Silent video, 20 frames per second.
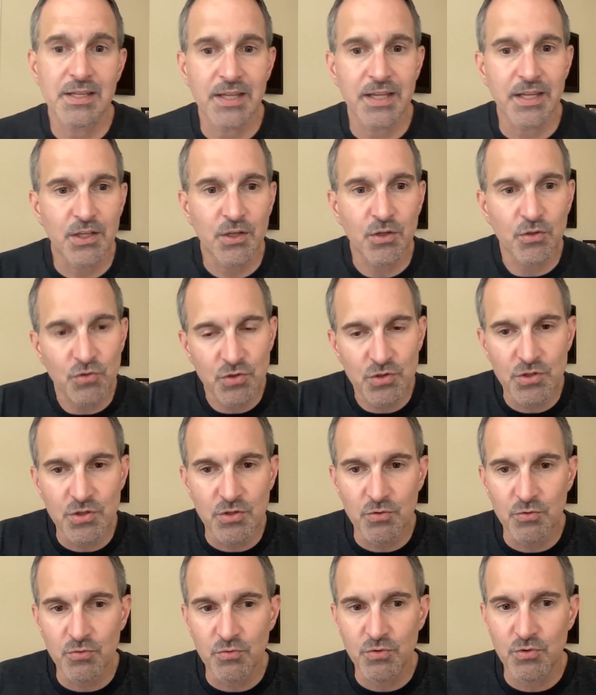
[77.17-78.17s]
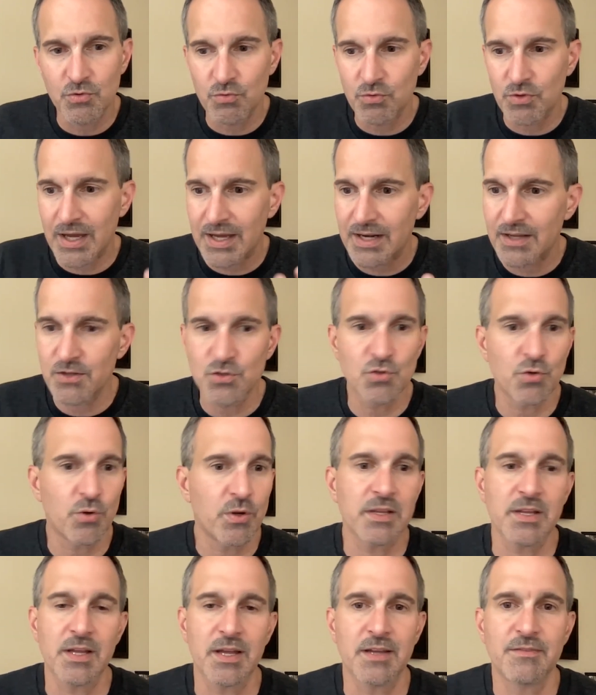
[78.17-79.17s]
Like you got to
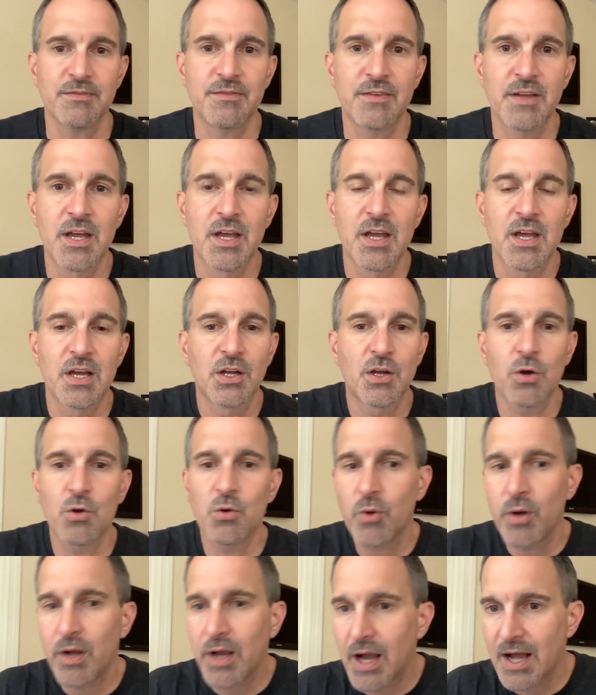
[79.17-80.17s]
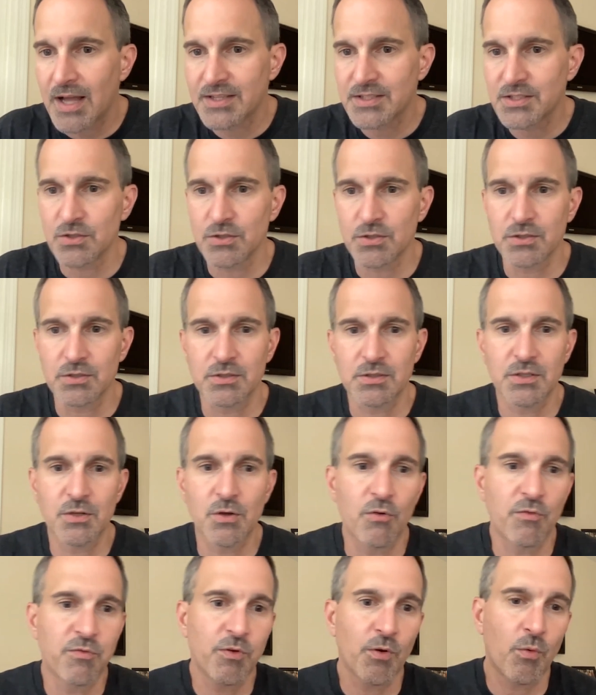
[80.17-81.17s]
enjoy life. Go to a concert,
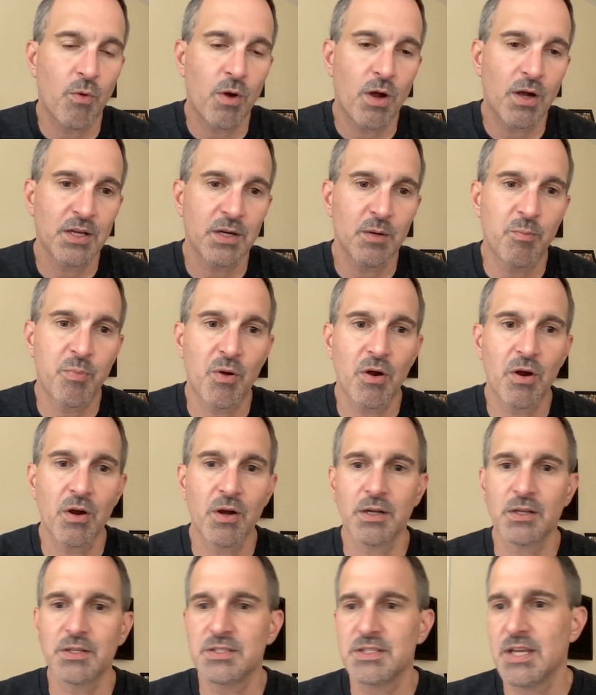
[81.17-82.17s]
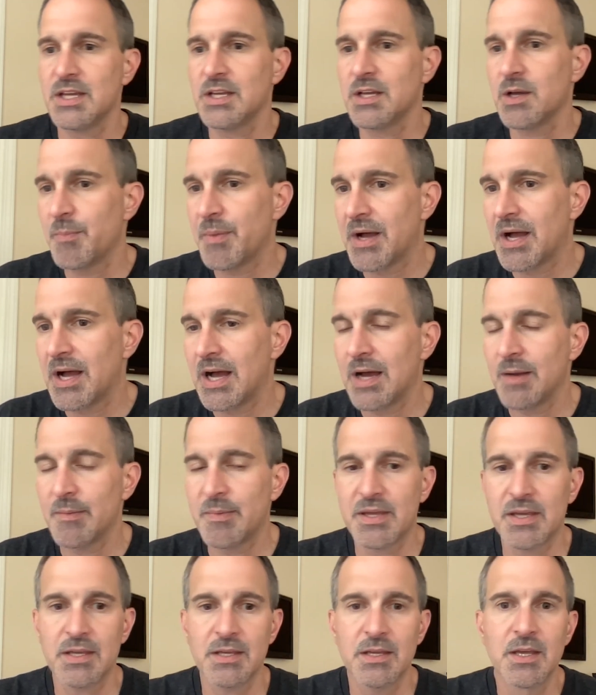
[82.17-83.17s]
go for a walk in a park, take up a
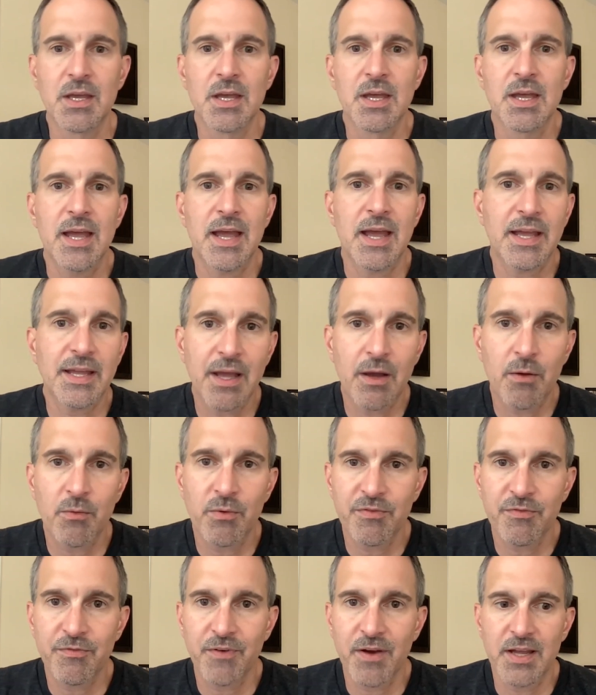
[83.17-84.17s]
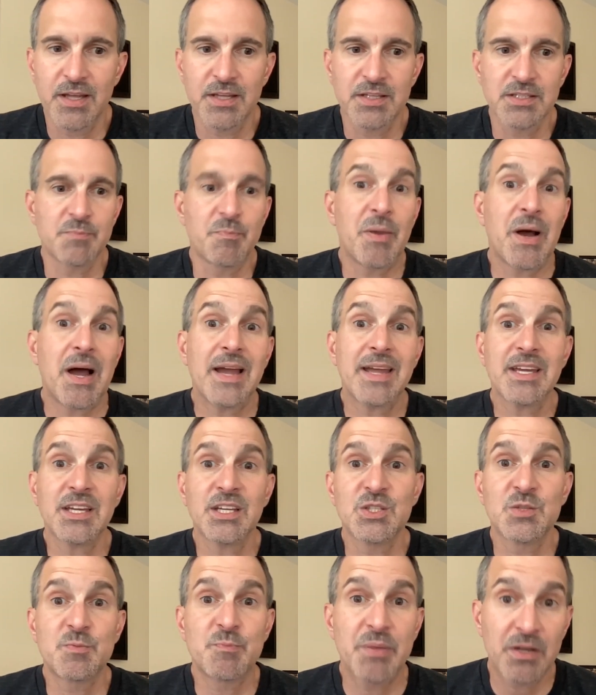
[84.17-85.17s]
hobby, hang out with friends, buy
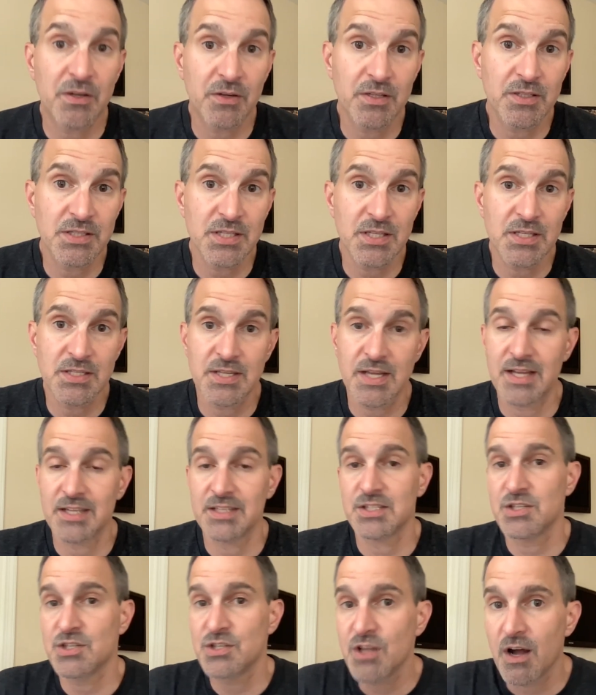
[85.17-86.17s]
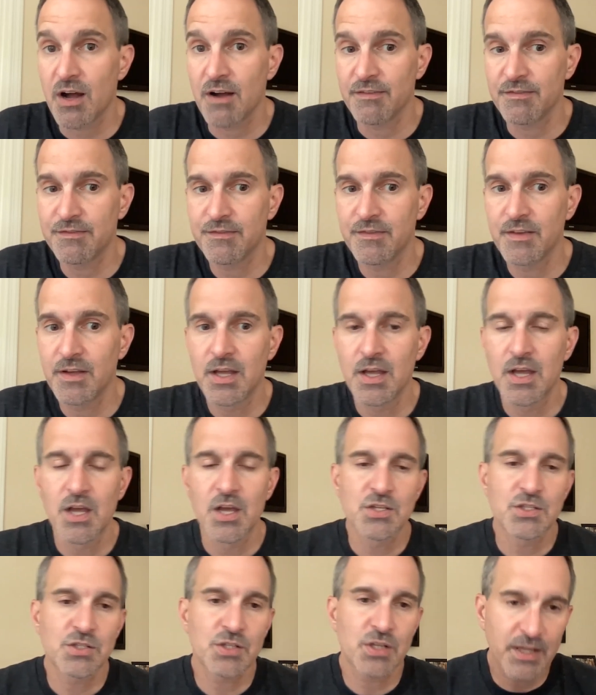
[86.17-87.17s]
experiences, not stuff.
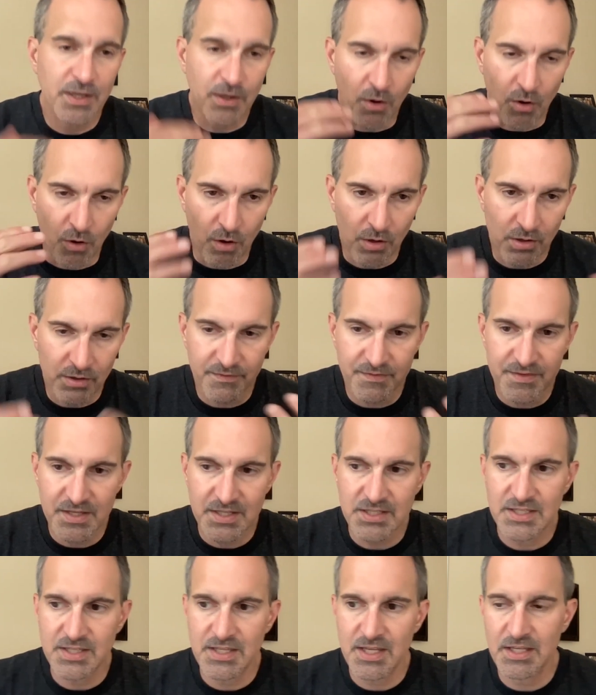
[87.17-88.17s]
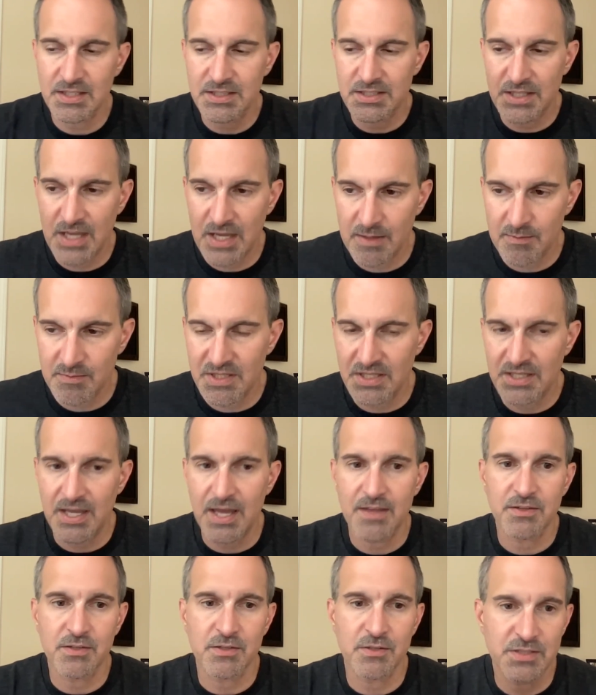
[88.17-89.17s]
So like all of these things came
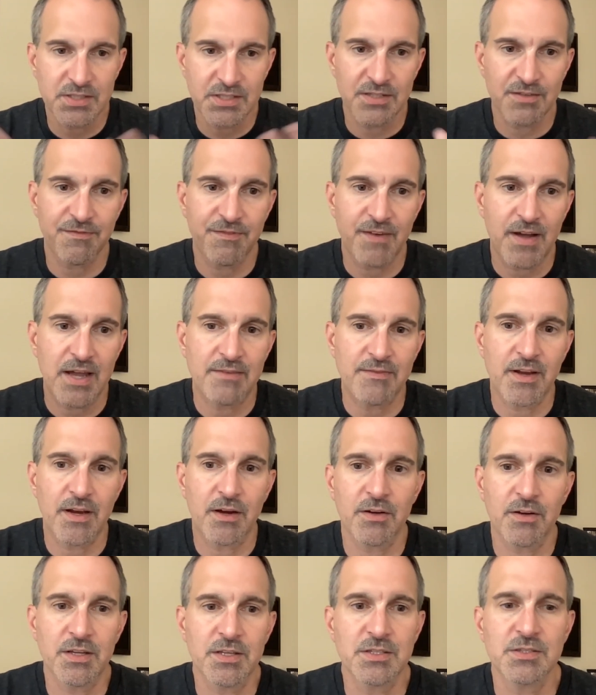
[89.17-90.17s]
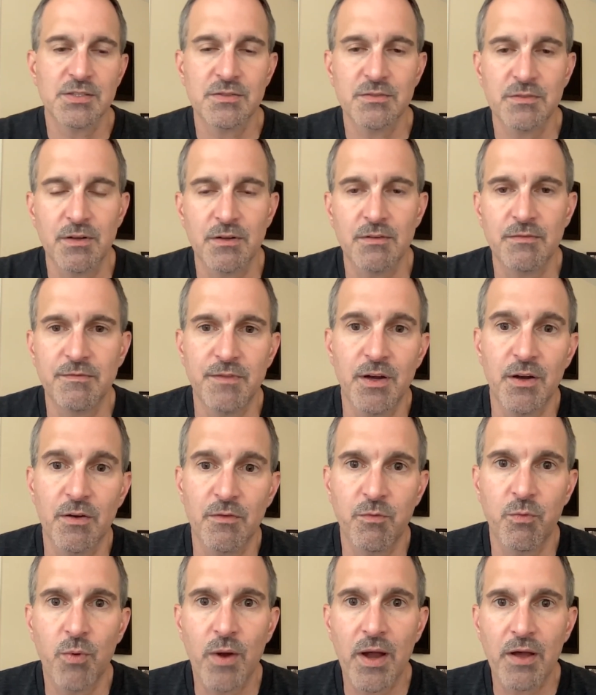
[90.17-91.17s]
together, and it's the five areas
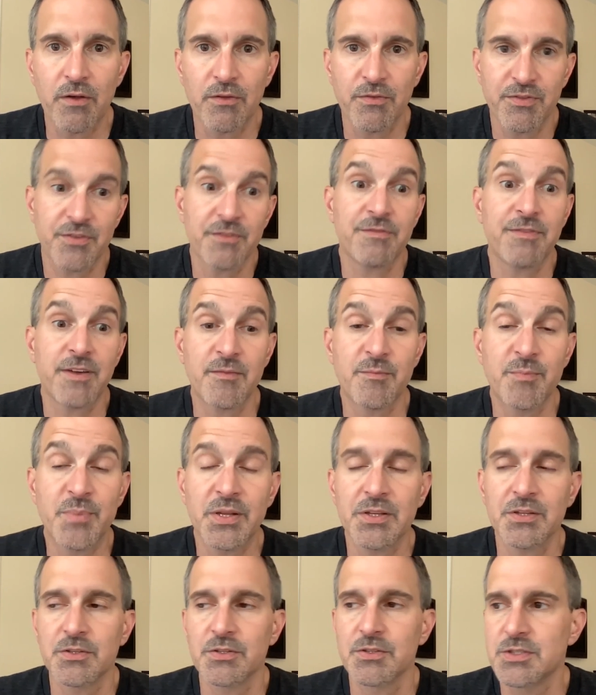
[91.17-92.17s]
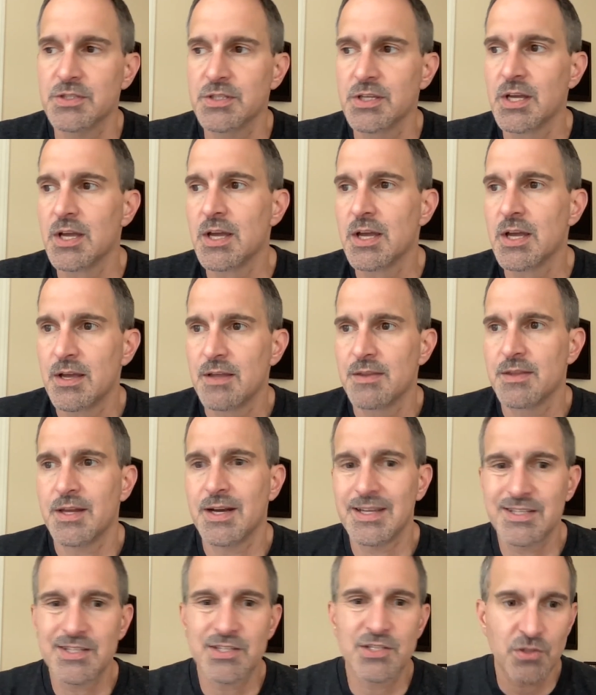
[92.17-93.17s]
of wealth, the five pillars, that
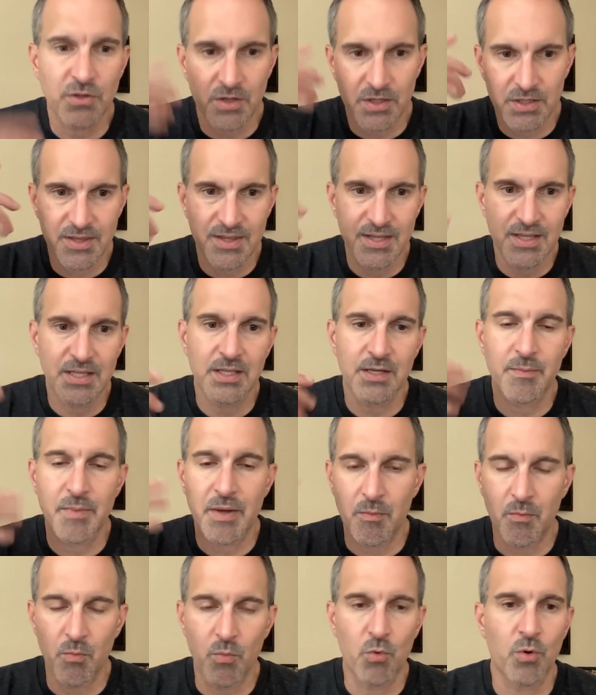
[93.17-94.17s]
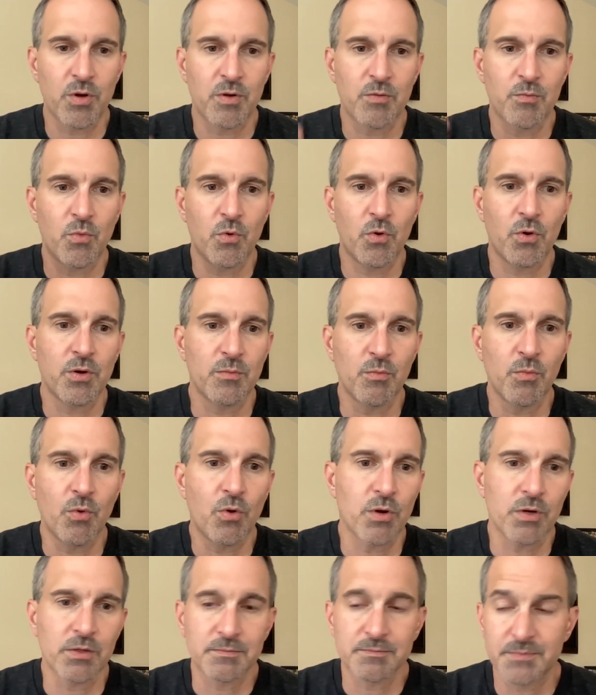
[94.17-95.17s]
I just started thinking about more and more and
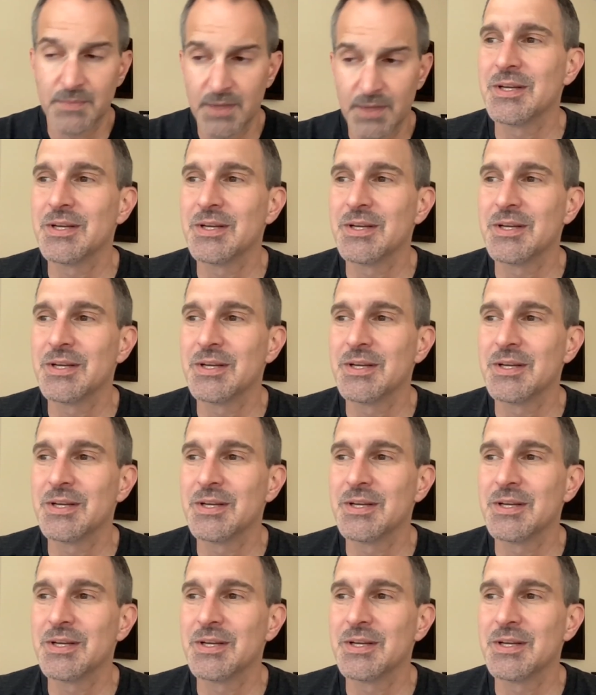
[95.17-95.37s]
more.